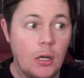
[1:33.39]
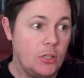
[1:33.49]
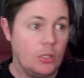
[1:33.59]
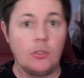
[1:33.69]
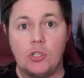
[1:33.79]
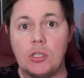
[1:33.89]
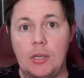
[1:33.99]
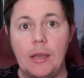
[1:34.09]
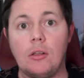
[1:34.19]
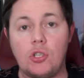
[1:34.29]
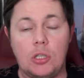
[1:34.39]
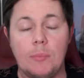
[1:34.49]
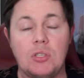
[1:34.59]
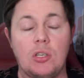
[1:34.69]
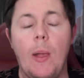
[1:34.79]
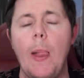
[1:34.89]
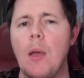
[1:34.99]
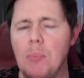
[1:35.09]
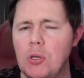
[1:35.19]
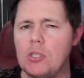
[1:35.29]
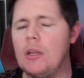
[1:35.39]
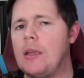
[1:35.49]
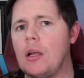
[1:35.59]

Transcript: It's not just English clubs, it's Bundesliga